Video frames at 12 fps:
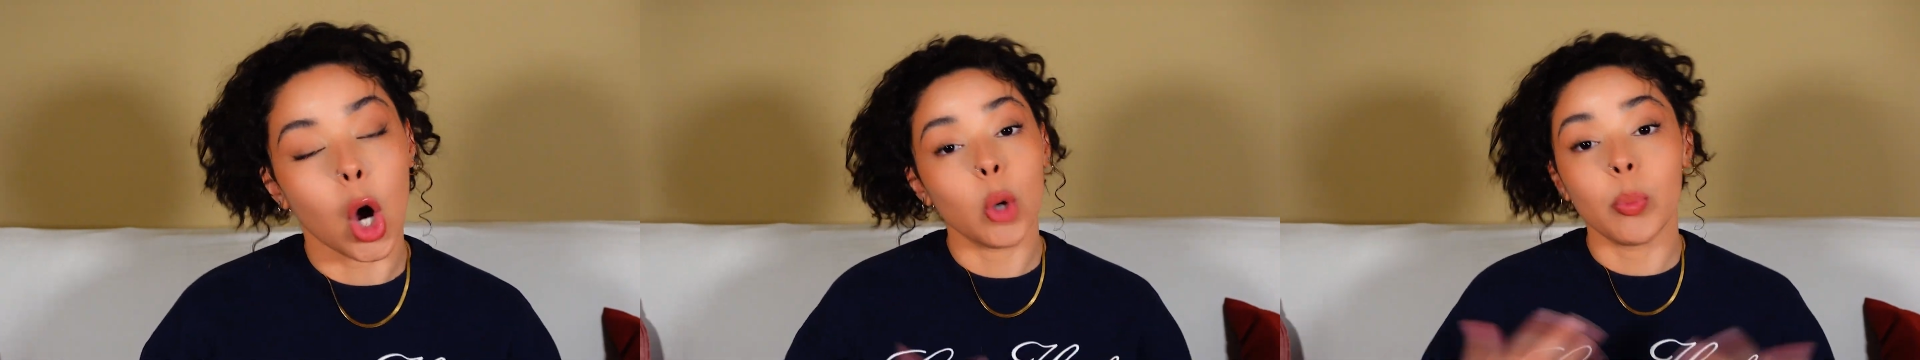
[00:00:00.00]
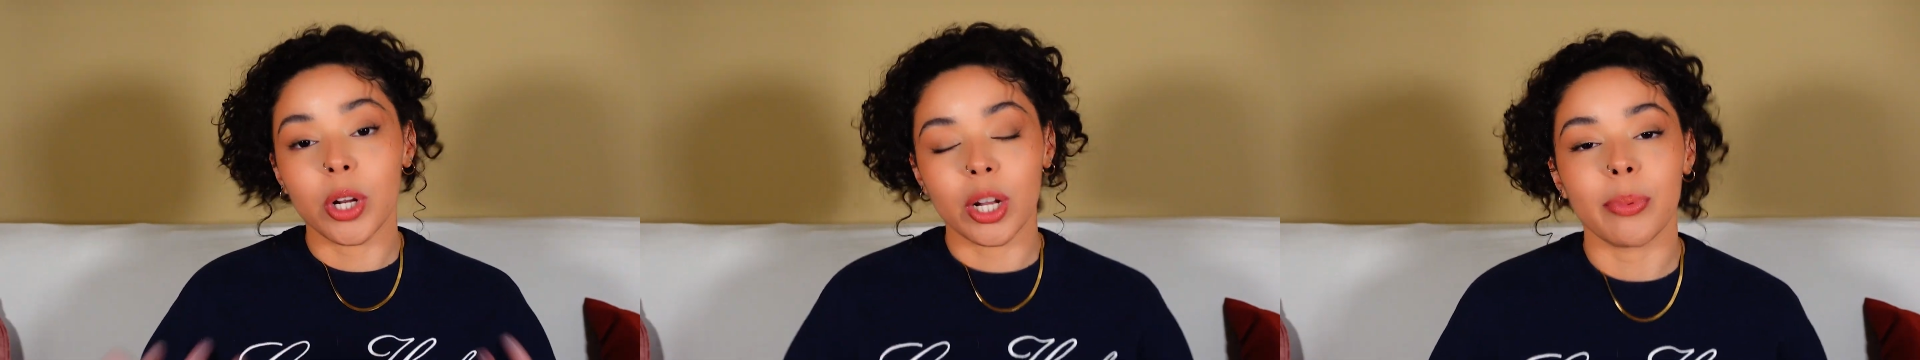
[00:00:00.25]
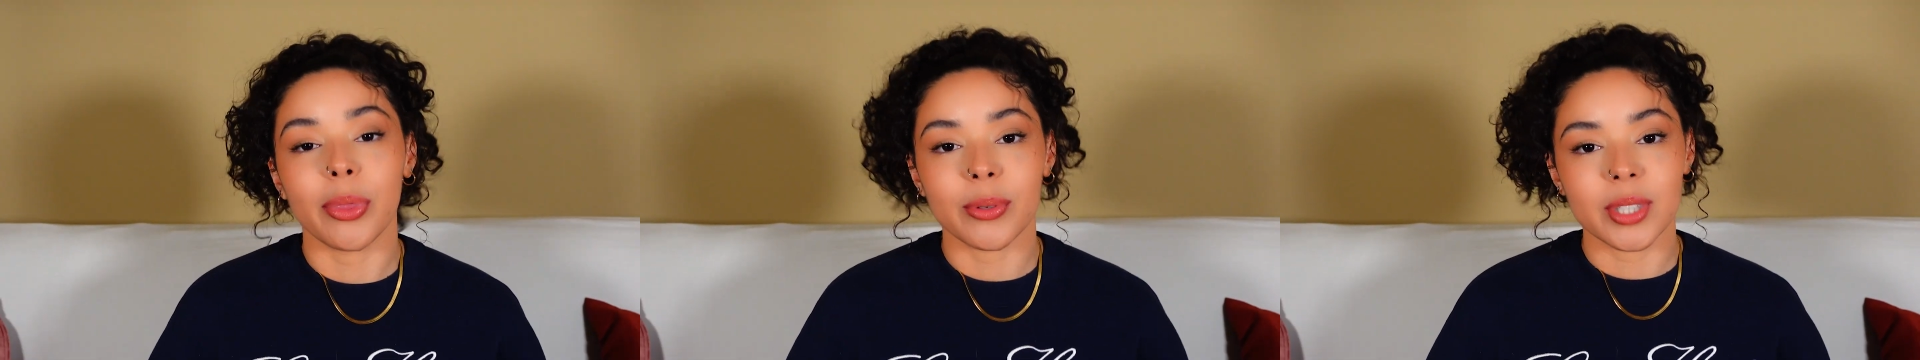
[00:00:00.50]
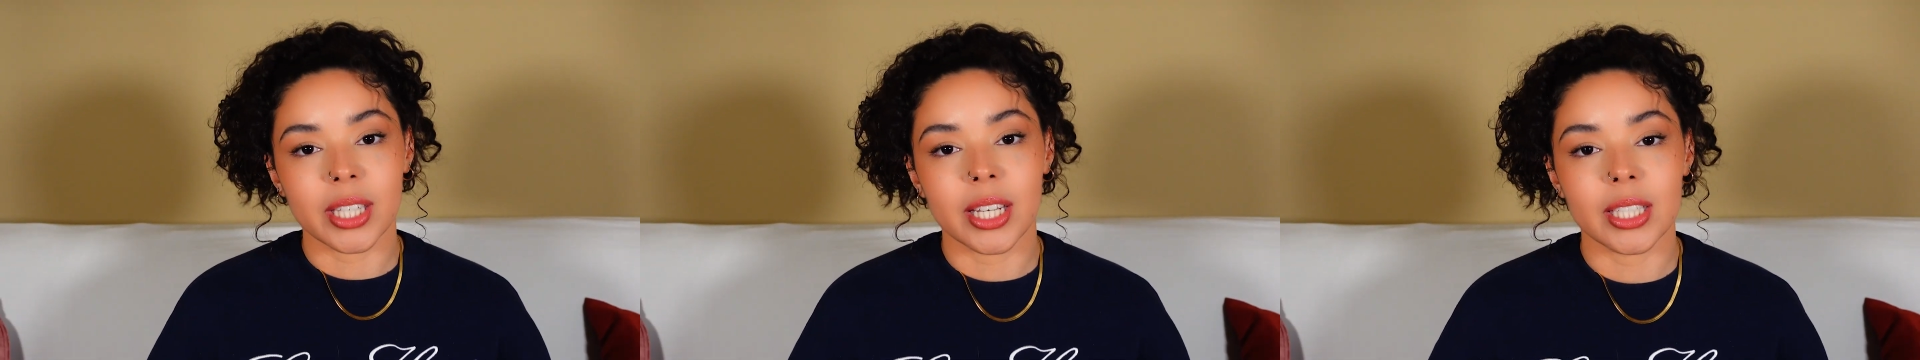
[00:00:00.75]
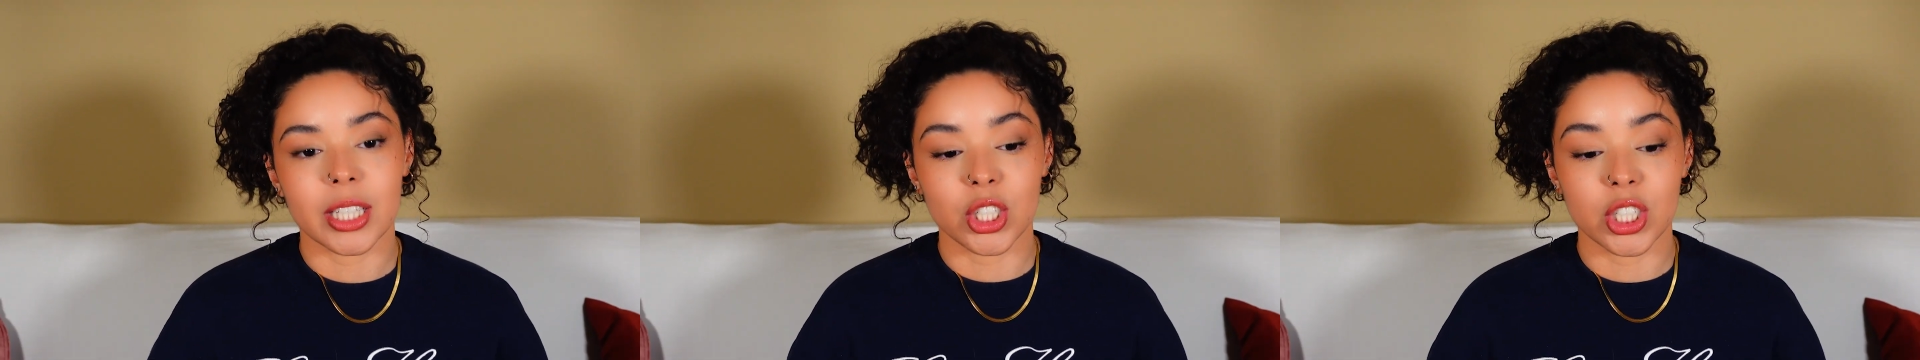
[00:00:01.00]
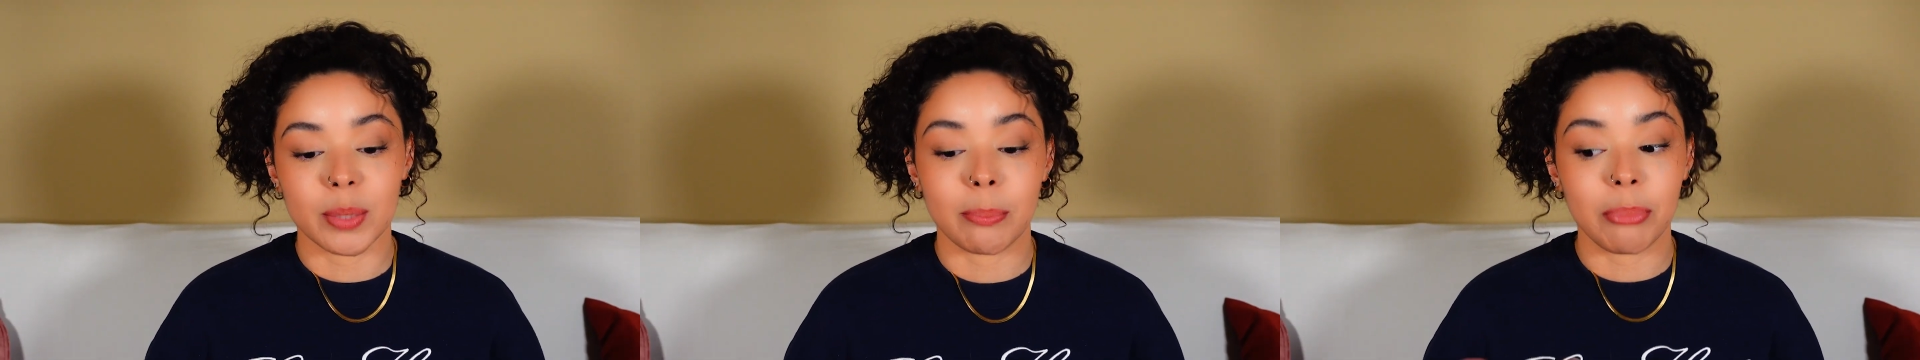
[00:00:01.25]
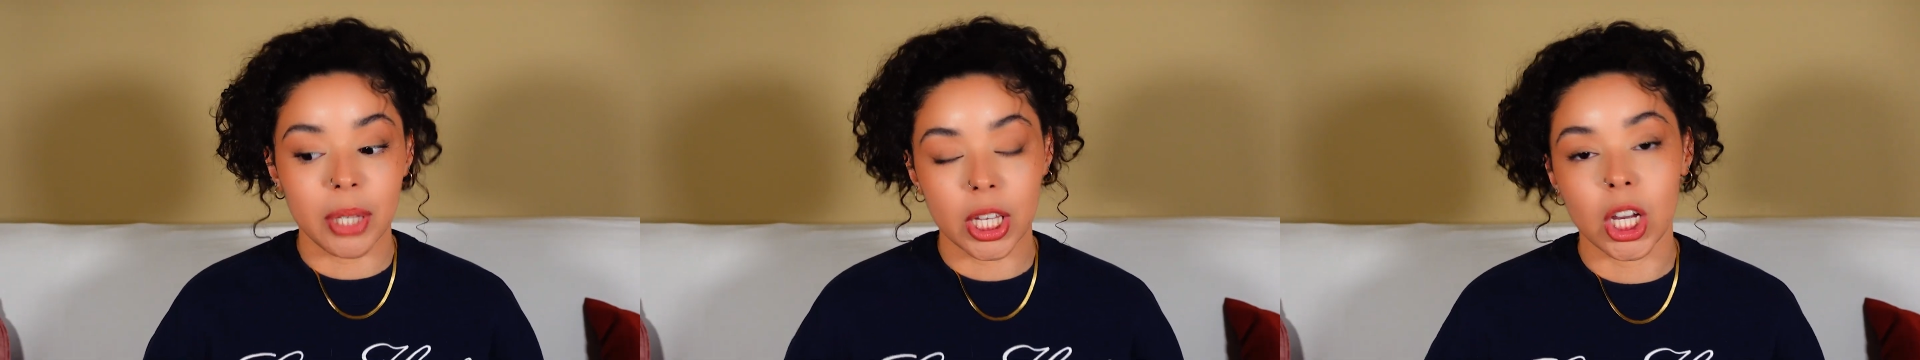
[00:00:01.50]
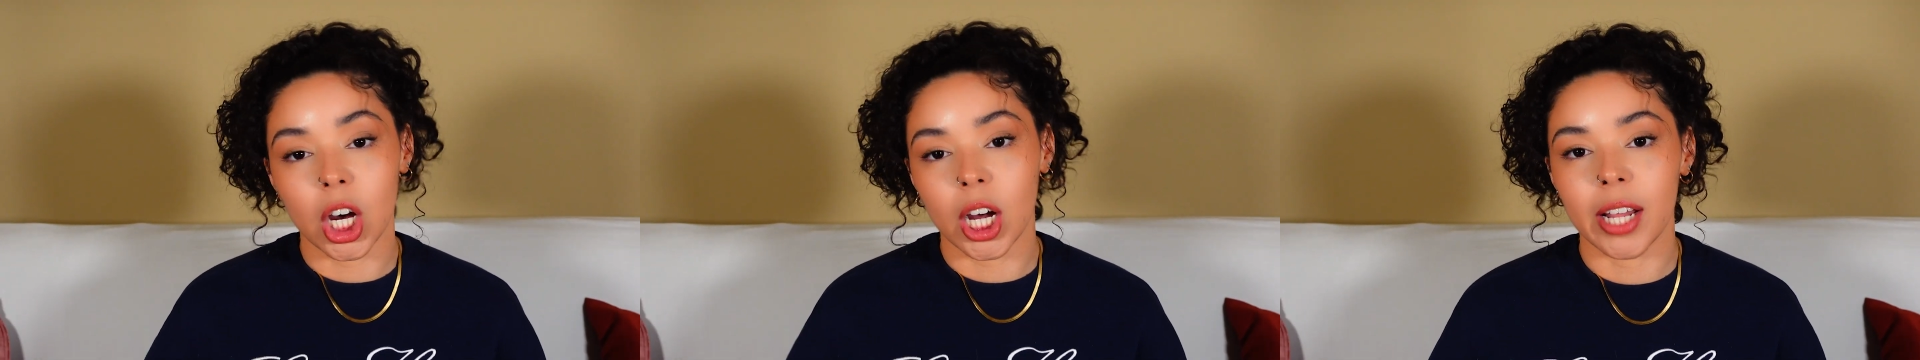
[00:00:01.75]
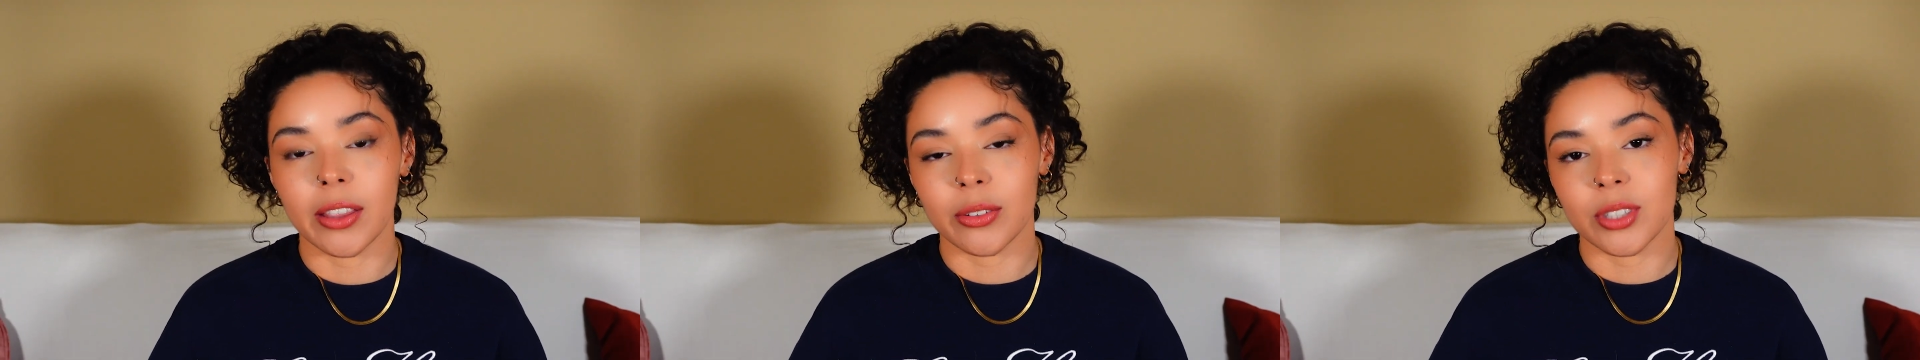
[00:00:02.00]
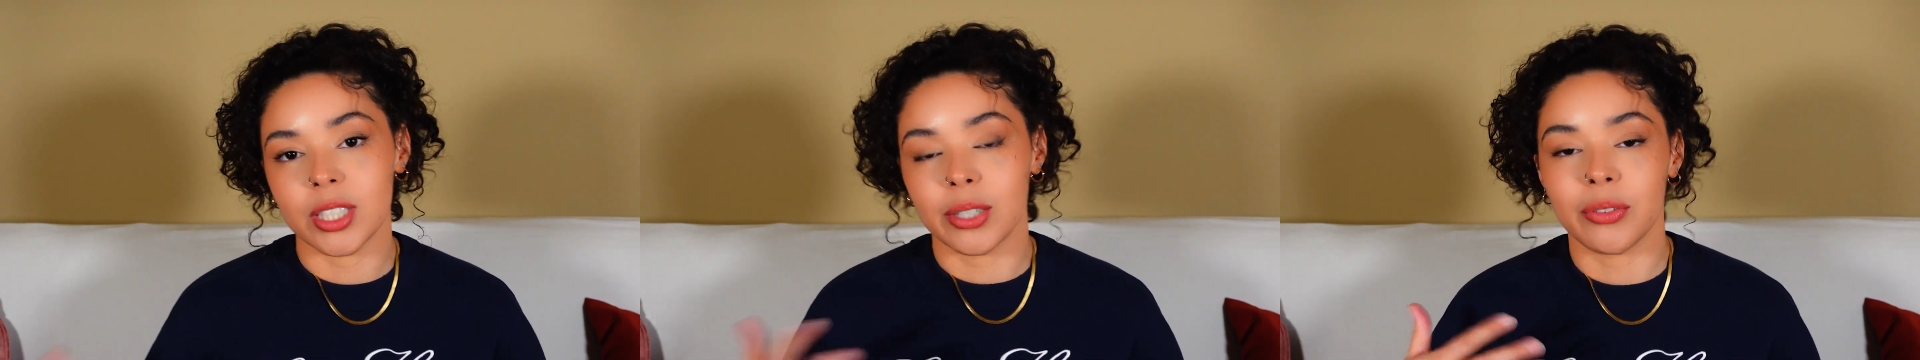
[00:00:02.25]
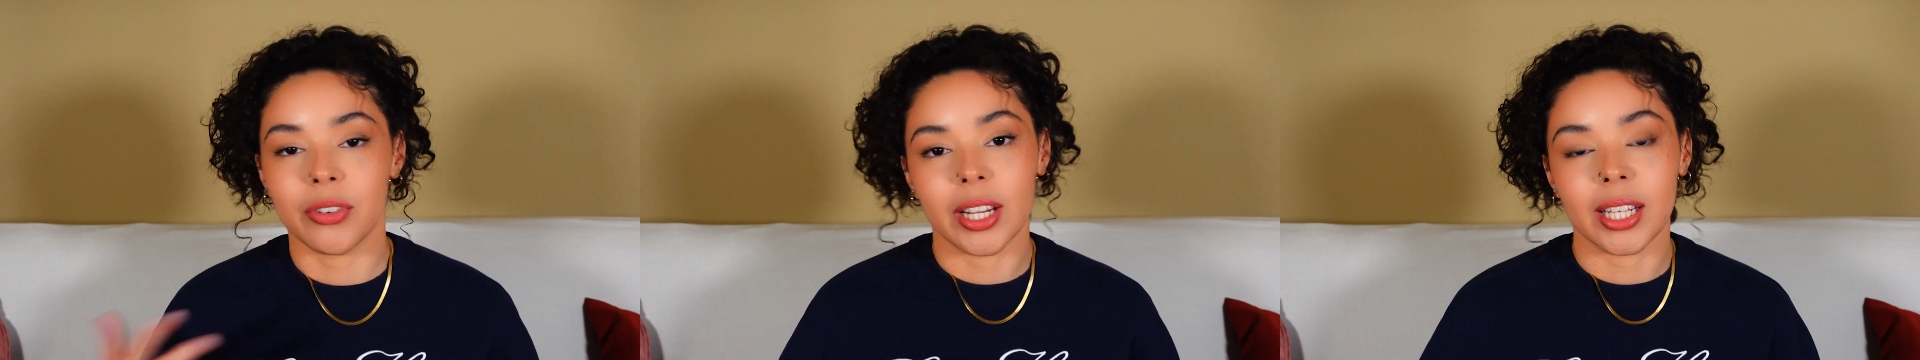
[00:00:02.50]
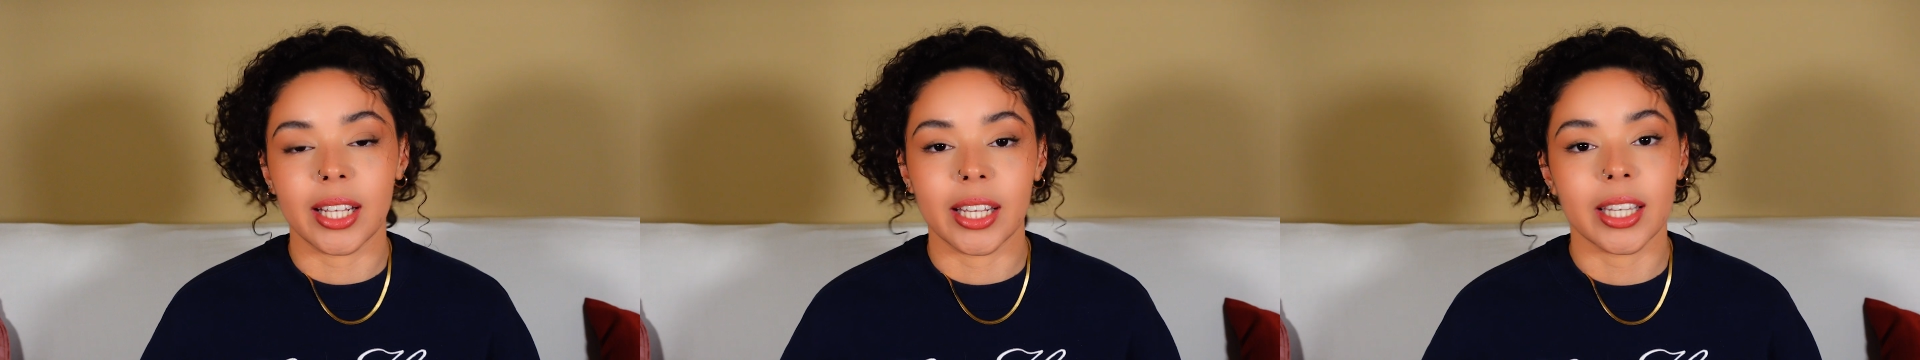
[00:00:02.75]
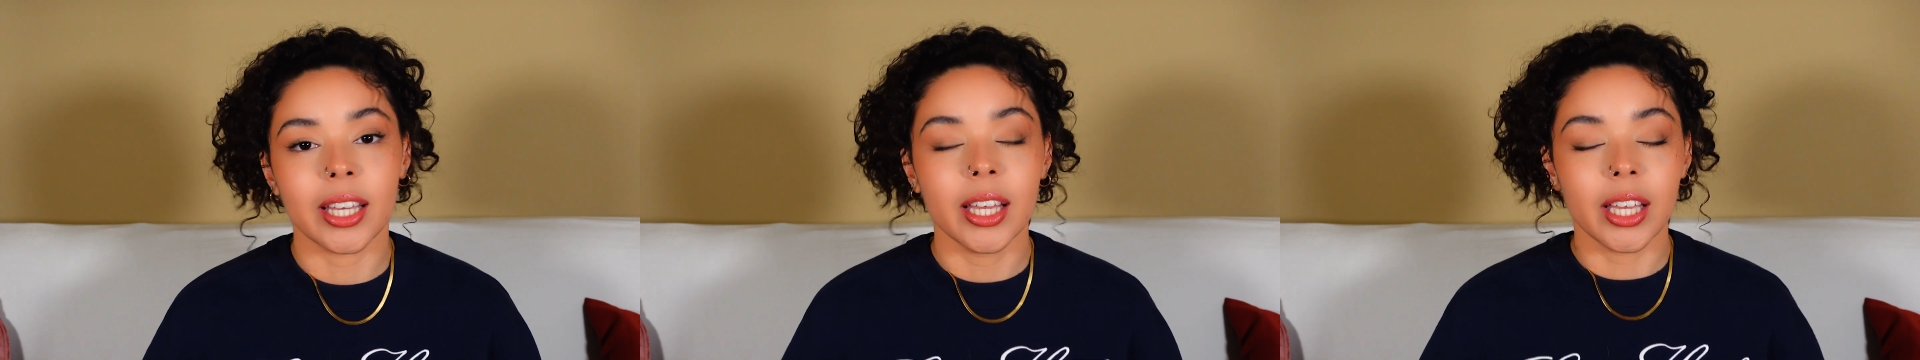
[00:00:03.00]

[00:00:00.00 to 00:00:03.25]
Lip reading: open up those things and just be on those different like